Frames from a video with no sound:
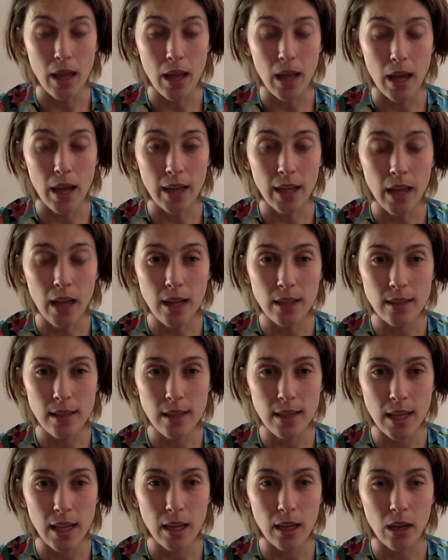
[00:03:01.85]
I
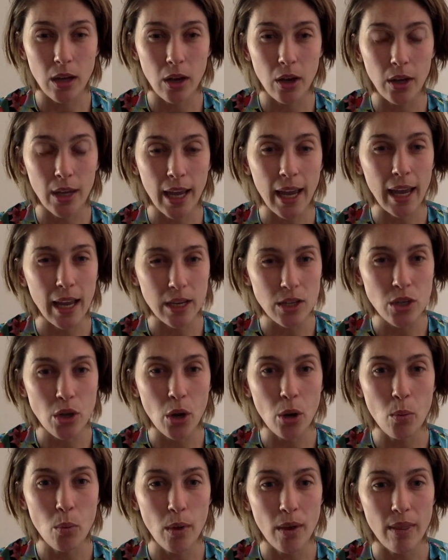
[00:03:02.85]
can't think, okay, I
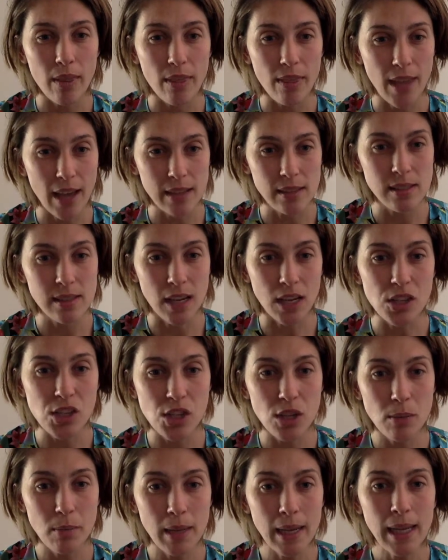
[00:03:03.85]
know where that's
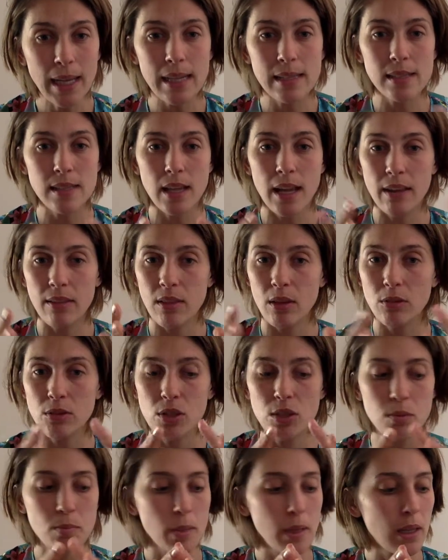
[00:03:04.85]
touching me. It's like there'll
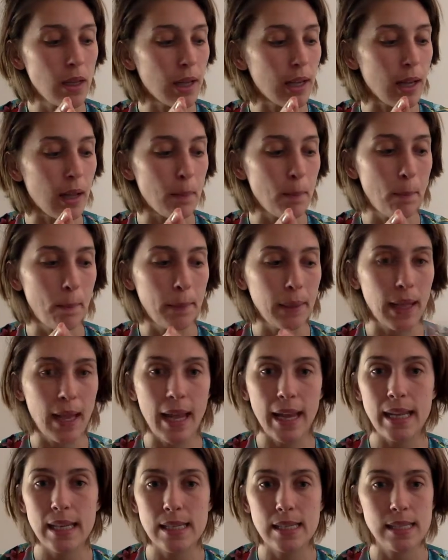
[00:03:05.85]
just be like a
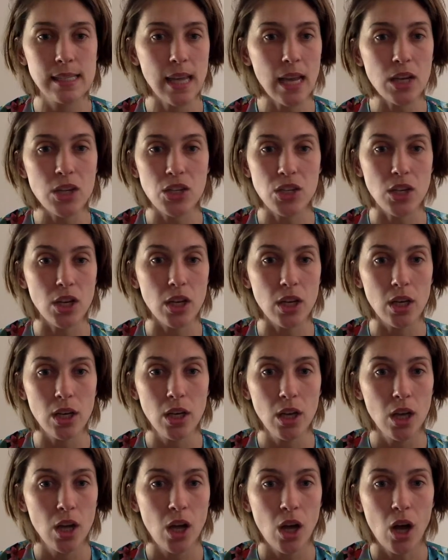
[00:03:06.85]
blank section
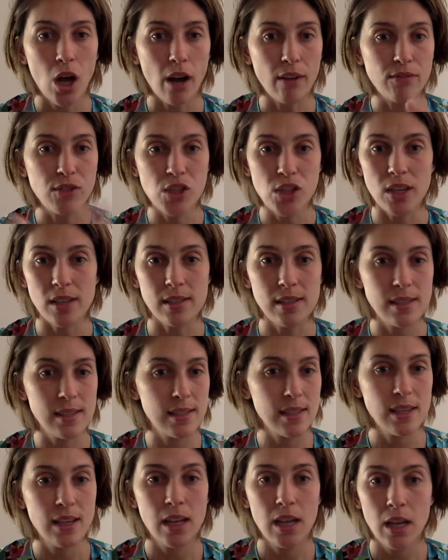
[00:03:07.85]
of
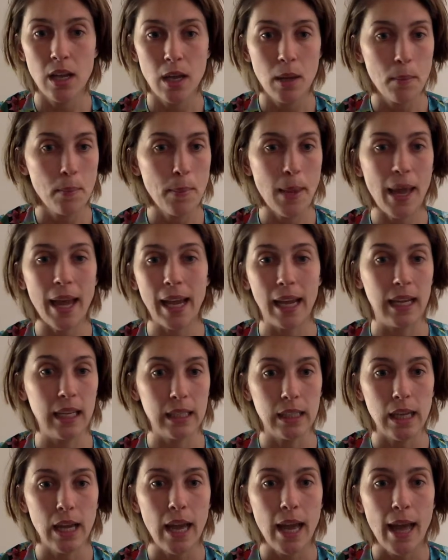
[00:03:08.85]
just
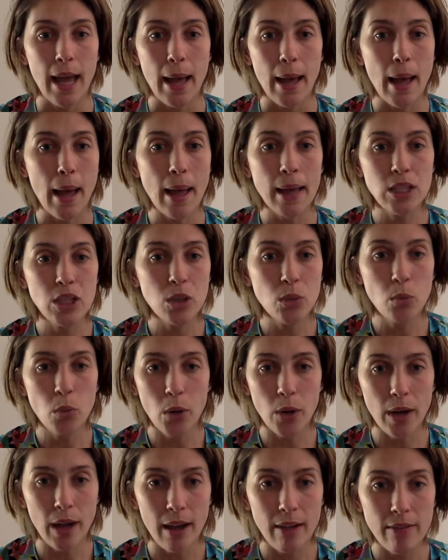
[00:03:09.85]
pain and you
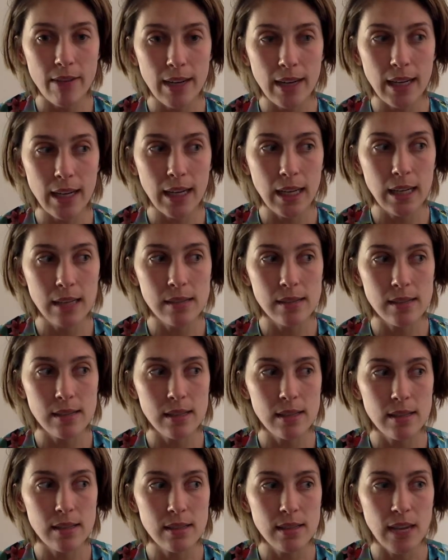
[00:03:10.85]
won't have any
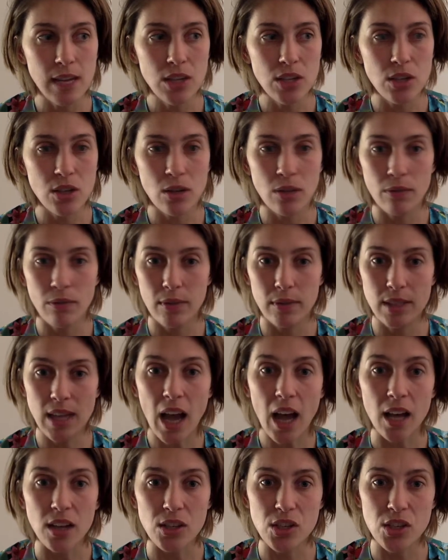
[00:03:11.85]
sensation of
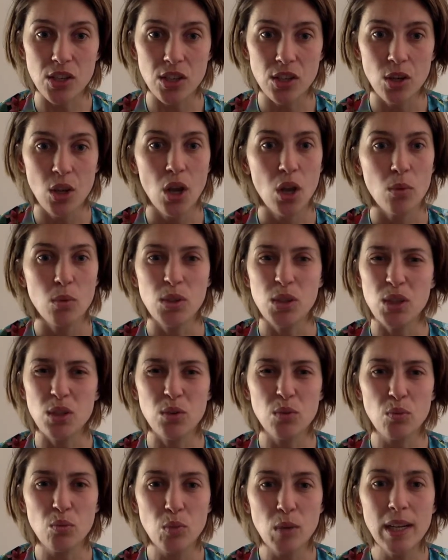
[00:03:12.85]
touch, which
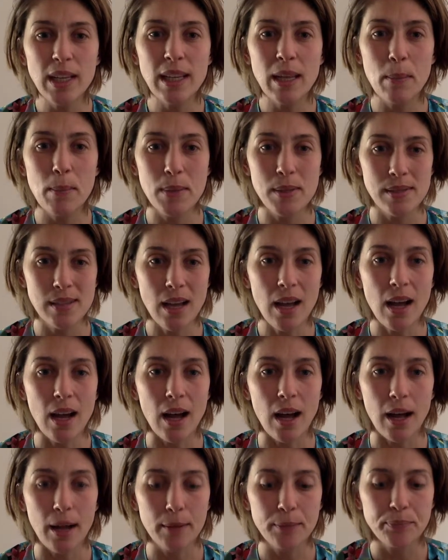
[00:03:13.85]
is really
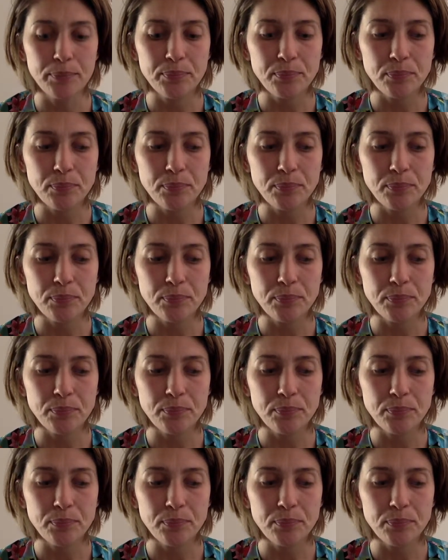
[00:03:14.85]
bizarre.